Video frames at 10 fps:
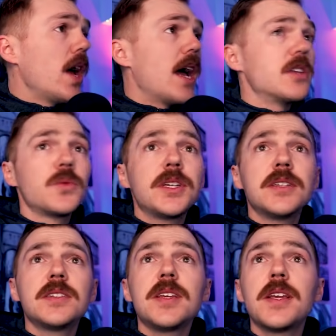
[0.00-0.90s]
as we
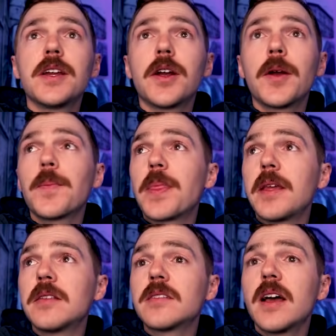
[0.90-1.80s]
can see here
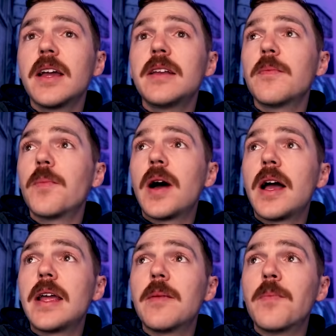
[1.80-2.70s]
inside my